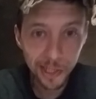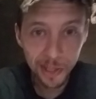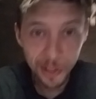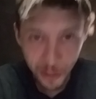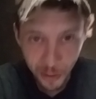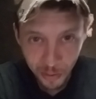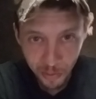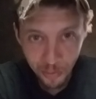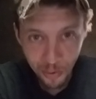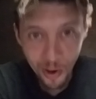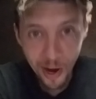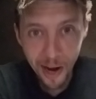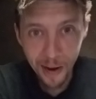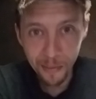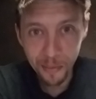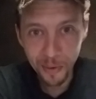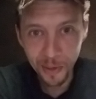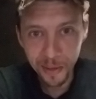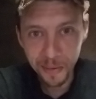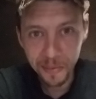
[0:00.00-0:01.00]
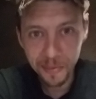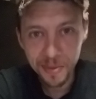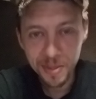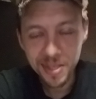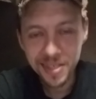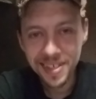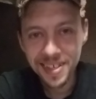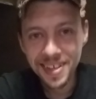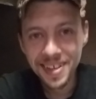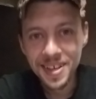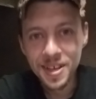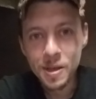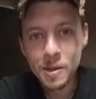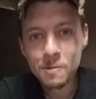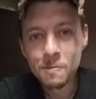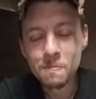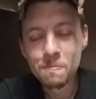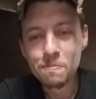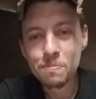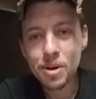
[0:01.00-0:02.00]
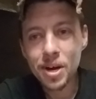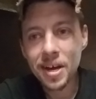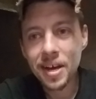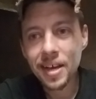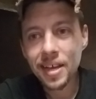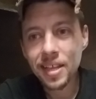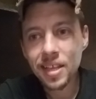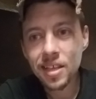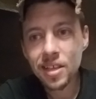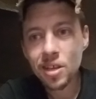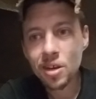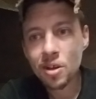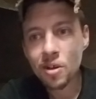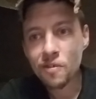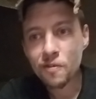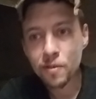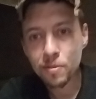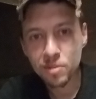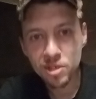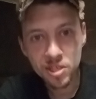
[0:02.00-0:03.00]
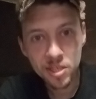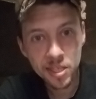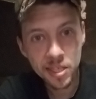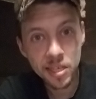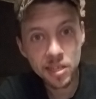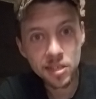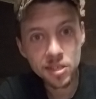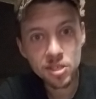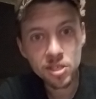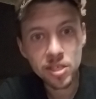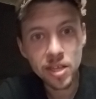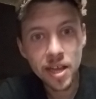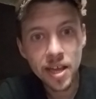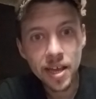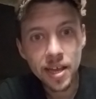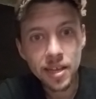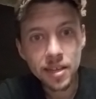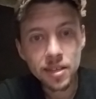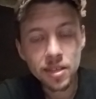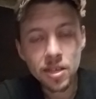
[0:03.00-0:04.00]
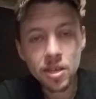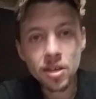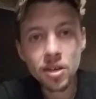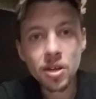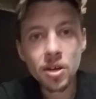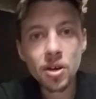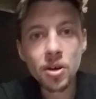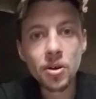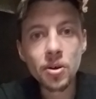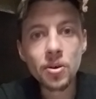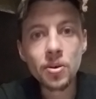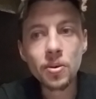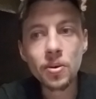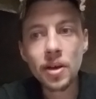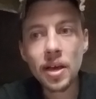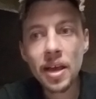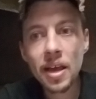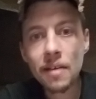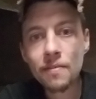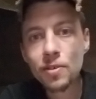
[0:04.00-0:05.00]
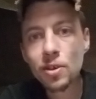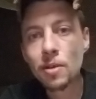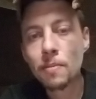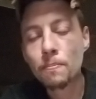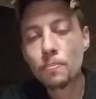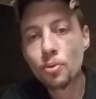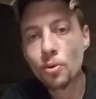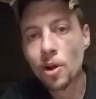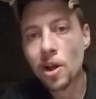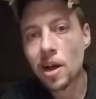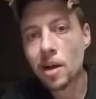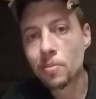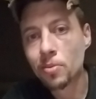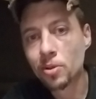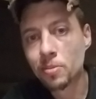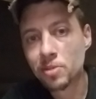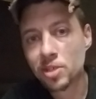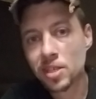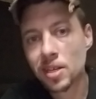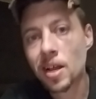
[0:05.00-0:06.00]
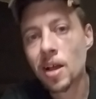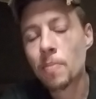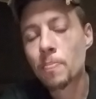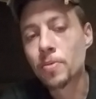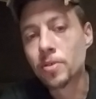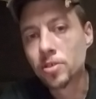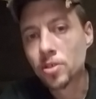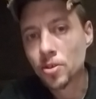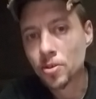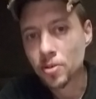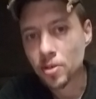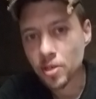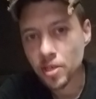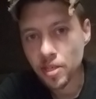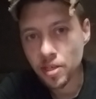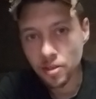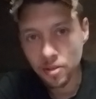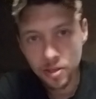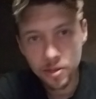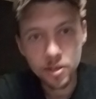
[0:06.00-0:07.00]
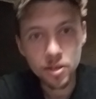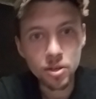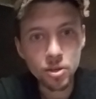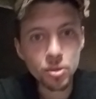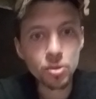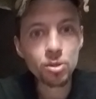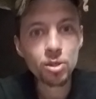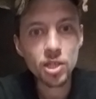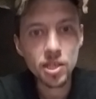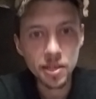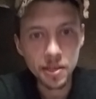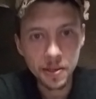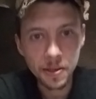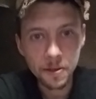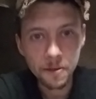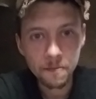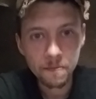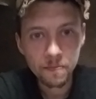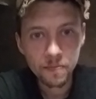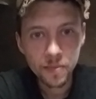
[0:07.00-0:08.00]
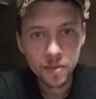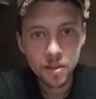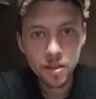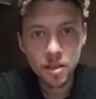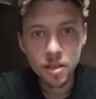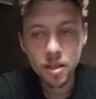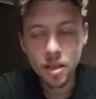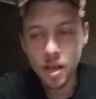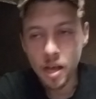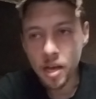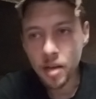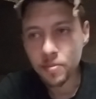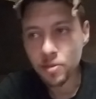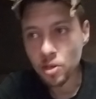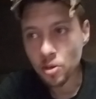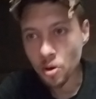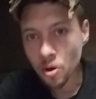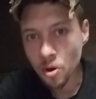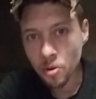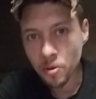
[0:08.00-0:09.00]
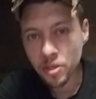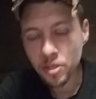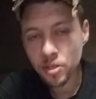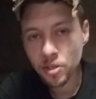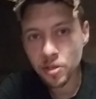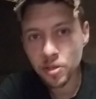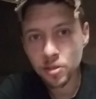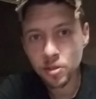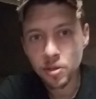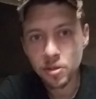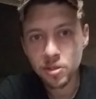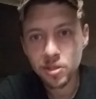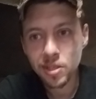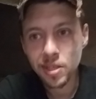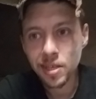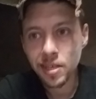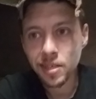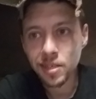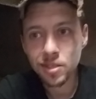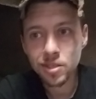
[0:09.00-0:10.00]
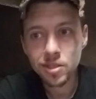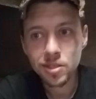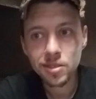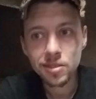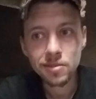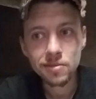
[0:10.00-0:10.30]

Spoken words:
there's problems, but, you know, from a skill set, you know, having a problem is an opportunity to learn a new skill. You always learn those things.